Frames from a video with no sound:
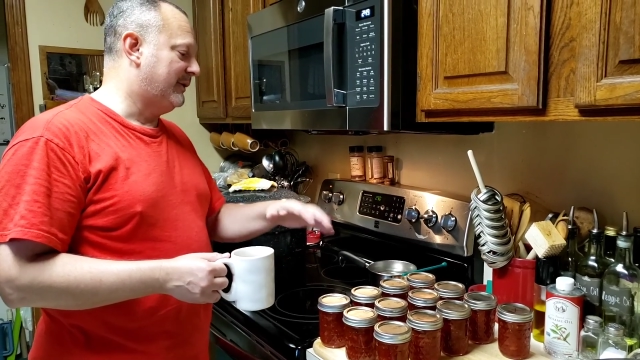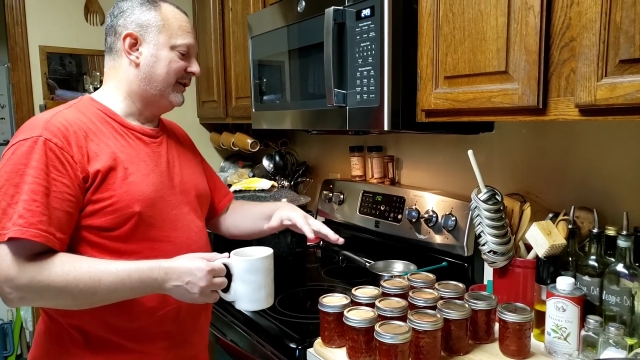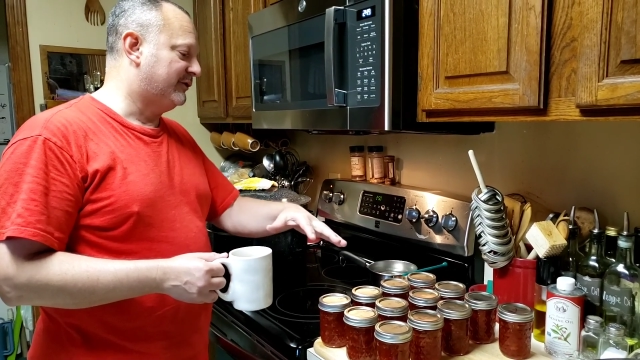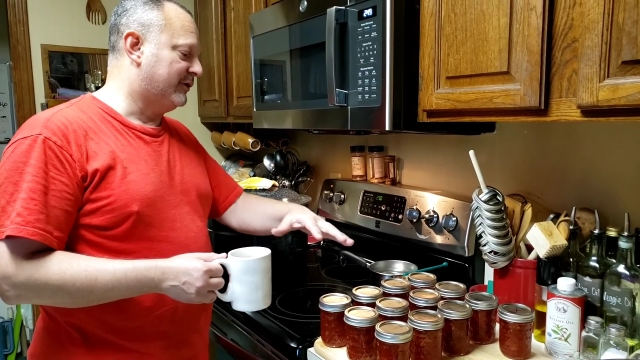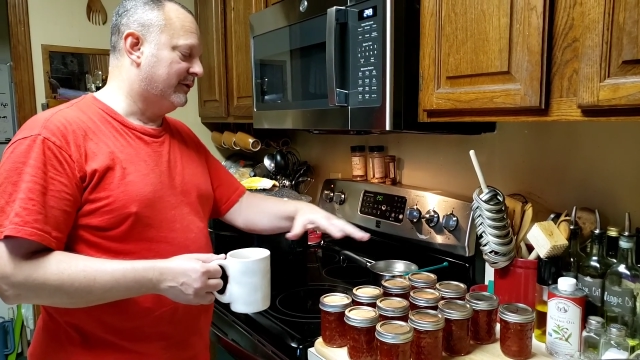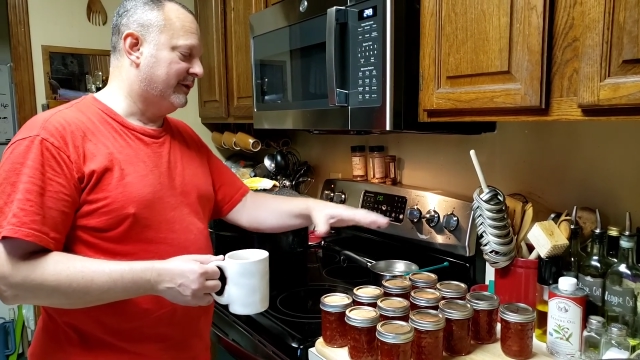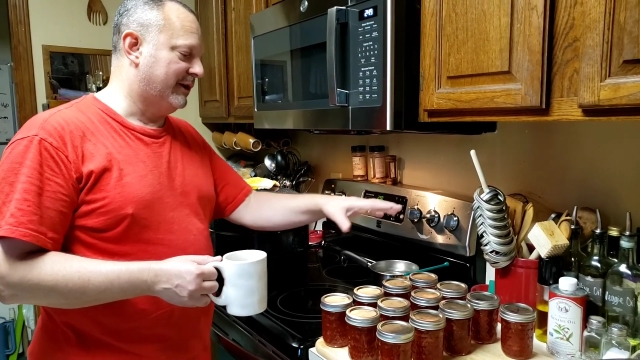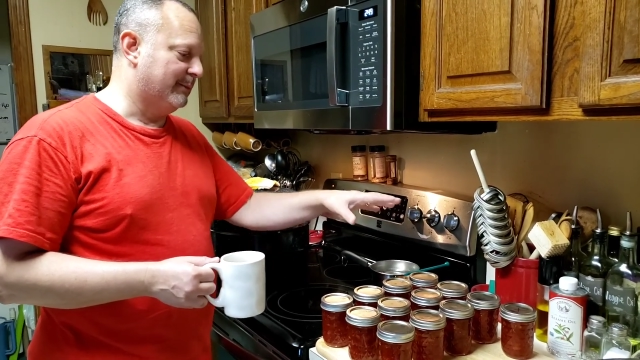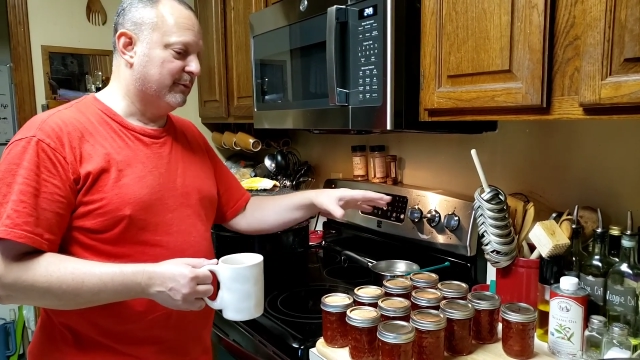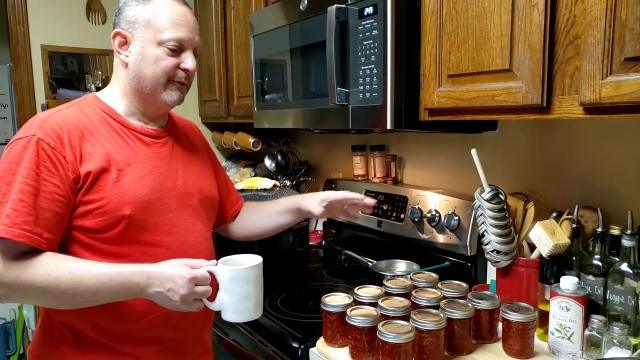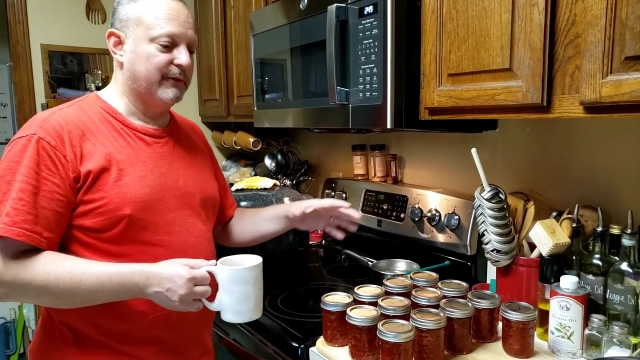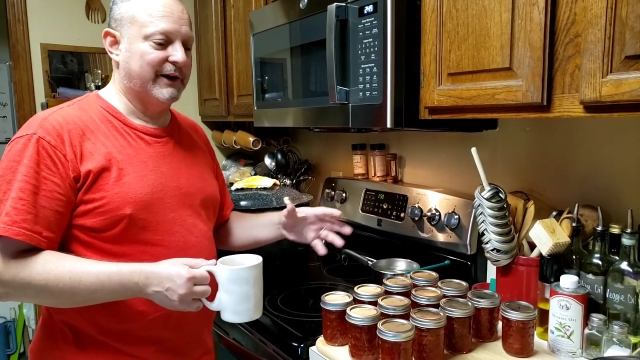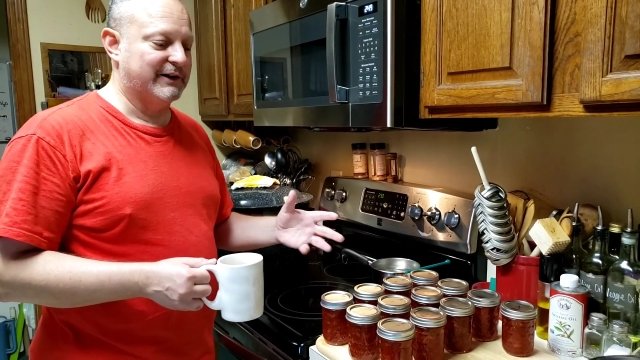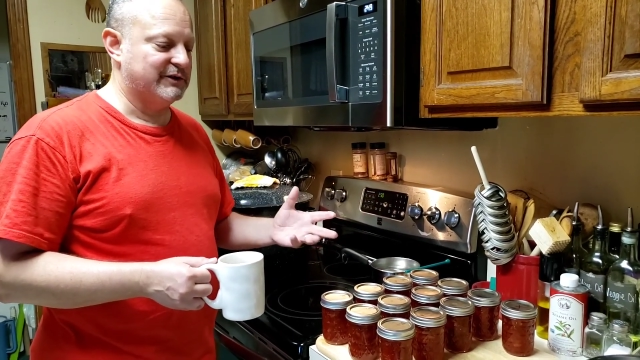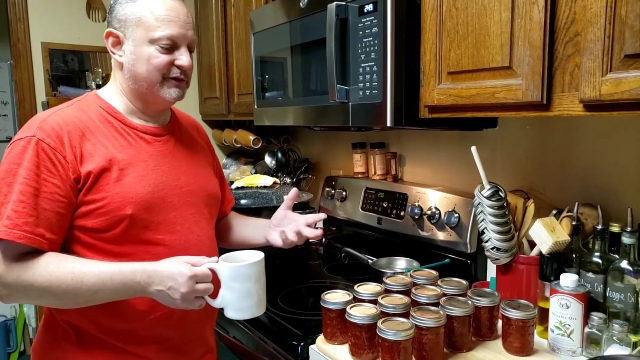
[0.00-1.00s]
based on the
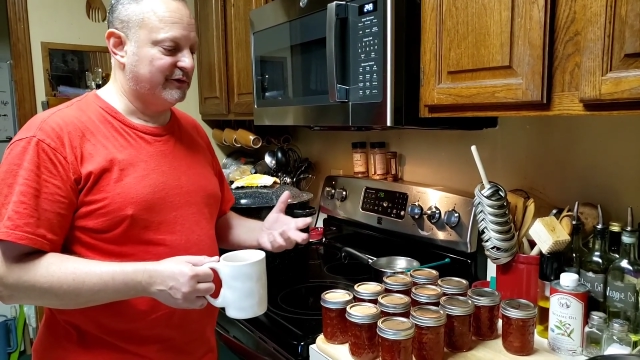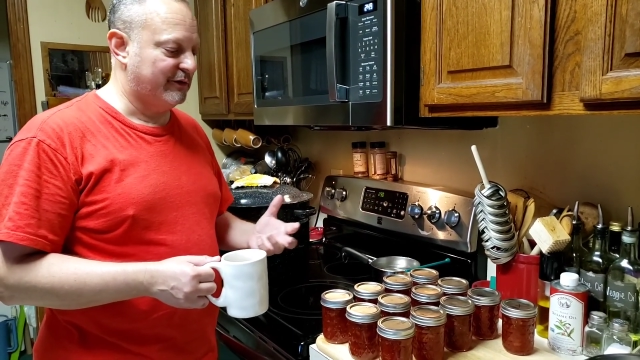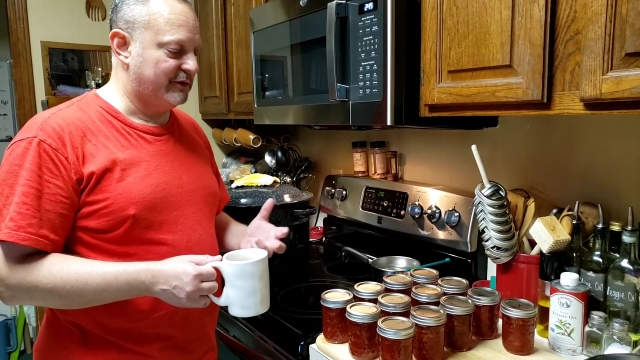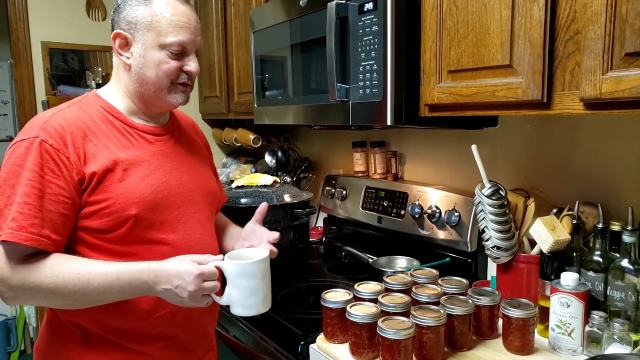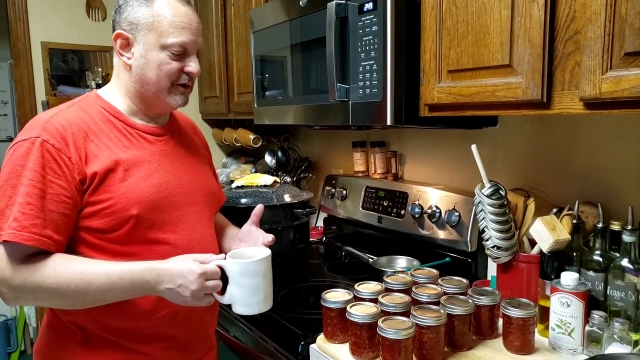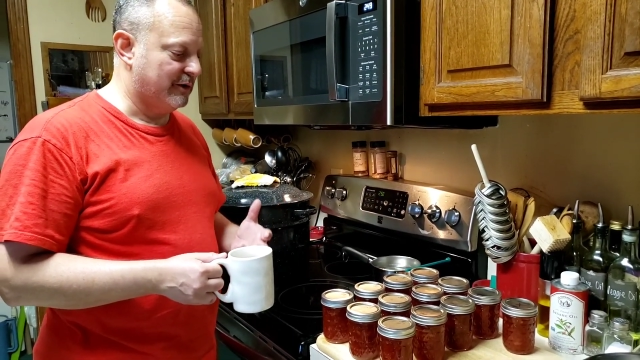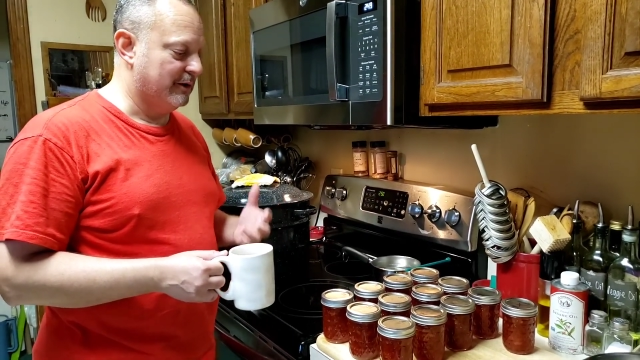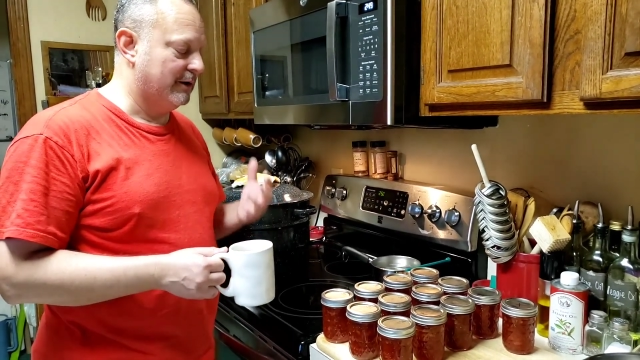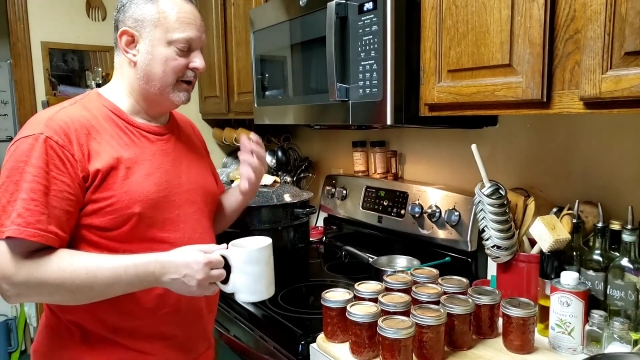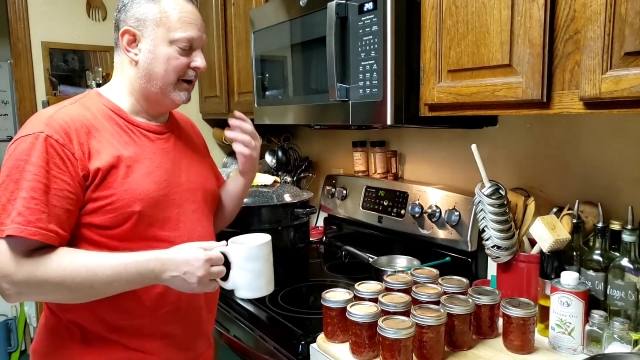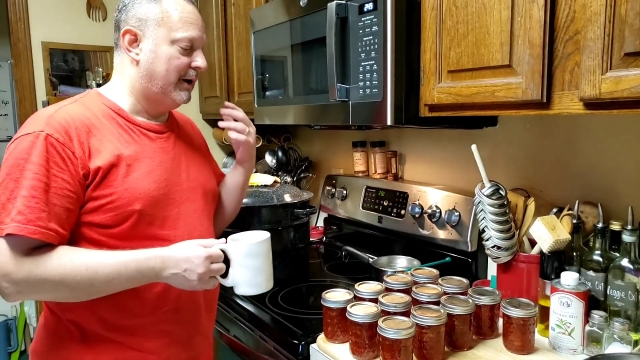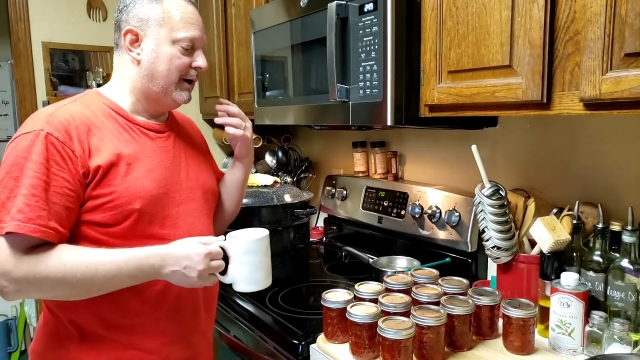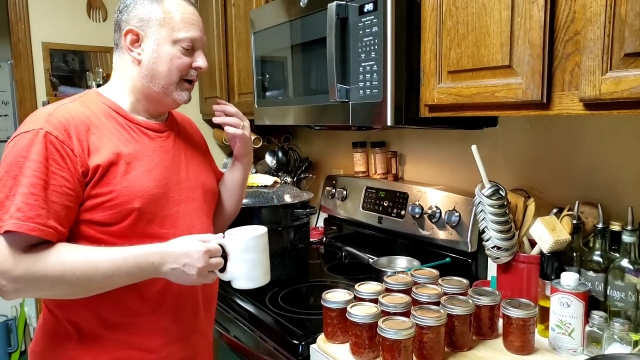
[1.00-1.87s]
imperfections of the jar.